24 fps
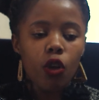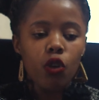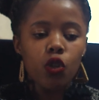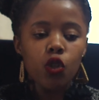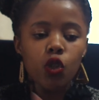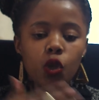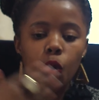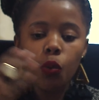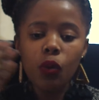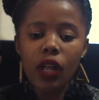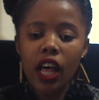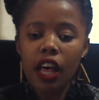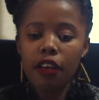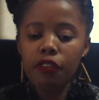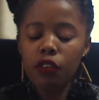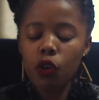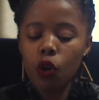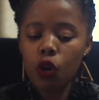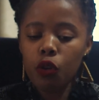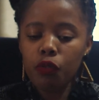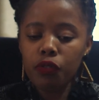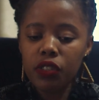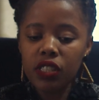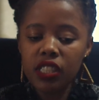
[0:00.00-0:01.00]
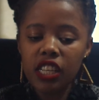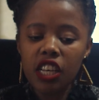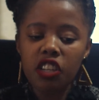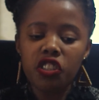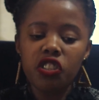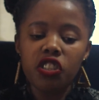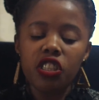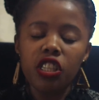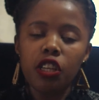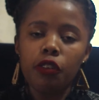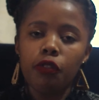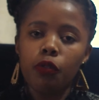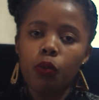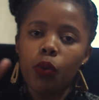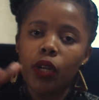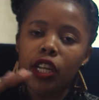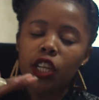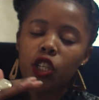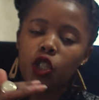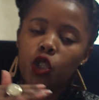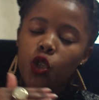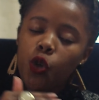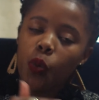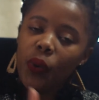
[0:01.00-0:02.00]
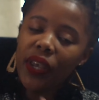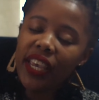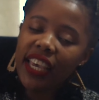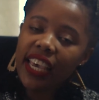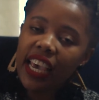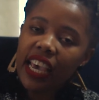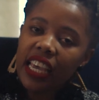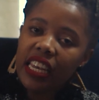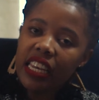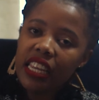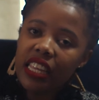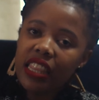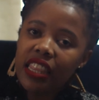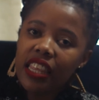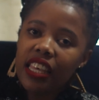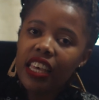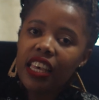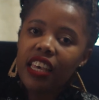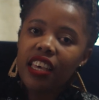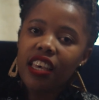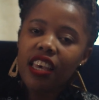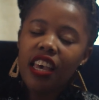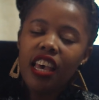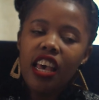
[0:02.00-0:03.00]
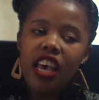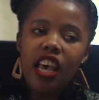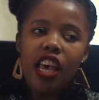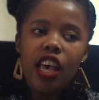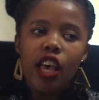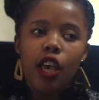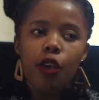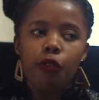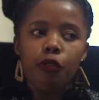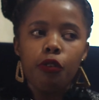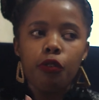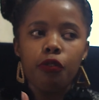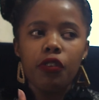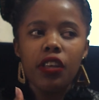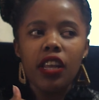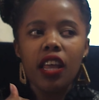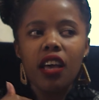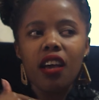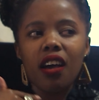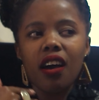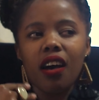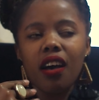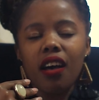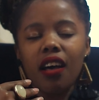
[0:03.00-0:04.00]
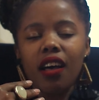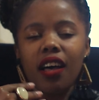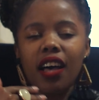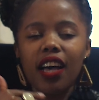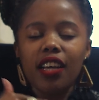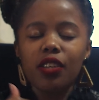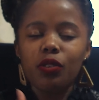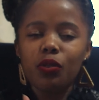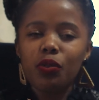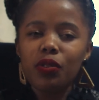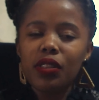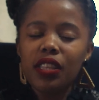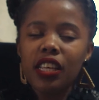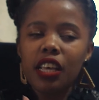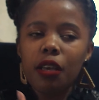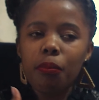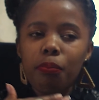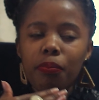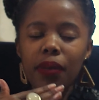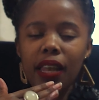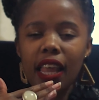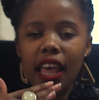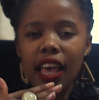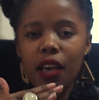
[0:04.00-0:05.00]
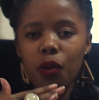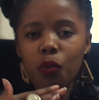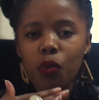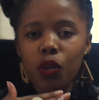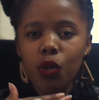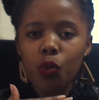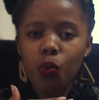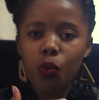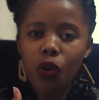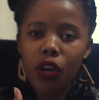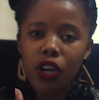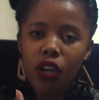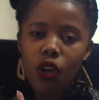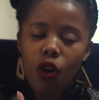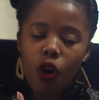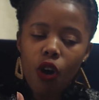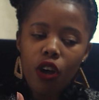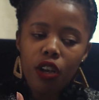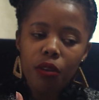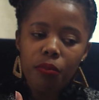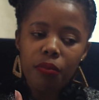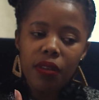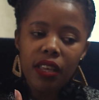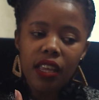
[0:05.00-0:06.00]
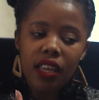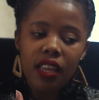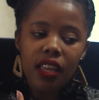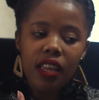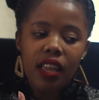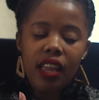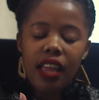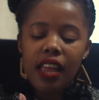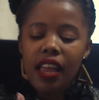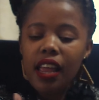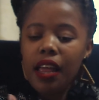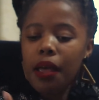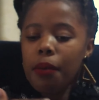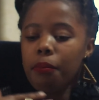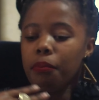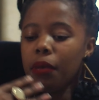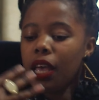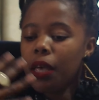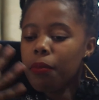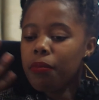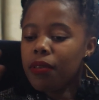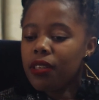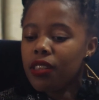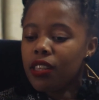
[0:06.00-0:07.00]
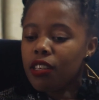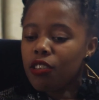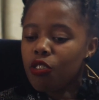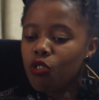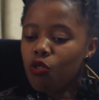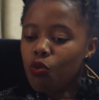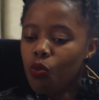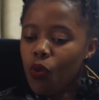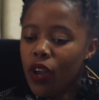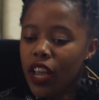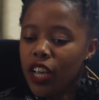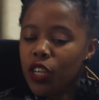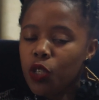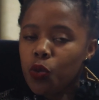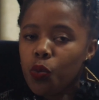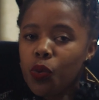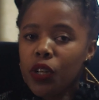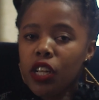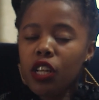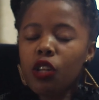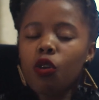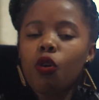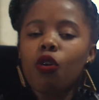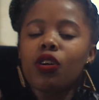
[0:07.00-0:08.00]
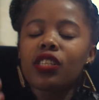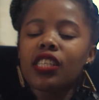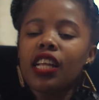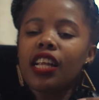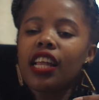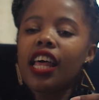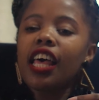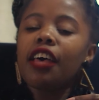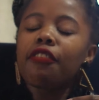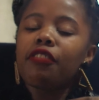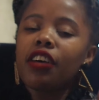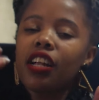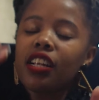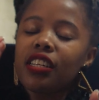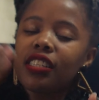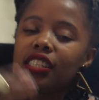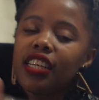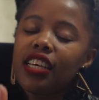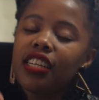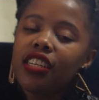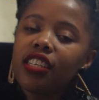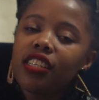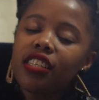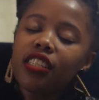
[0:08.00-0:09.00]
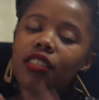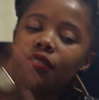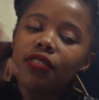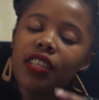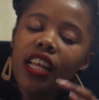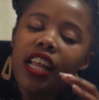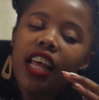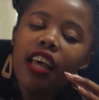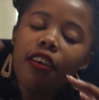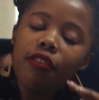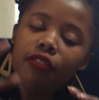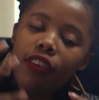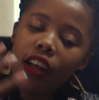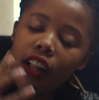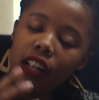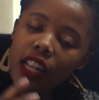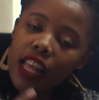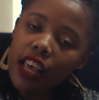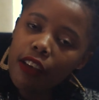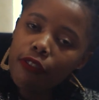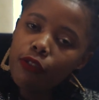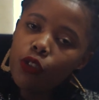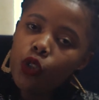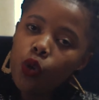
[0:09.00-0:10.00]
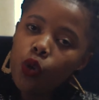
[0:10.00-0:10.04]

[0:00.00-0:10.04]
So we'll have a conversation. If you want to tweak anything, if you feel like, I don't think black will work on me, maybe this red will, because I'll have alternatives, I'll have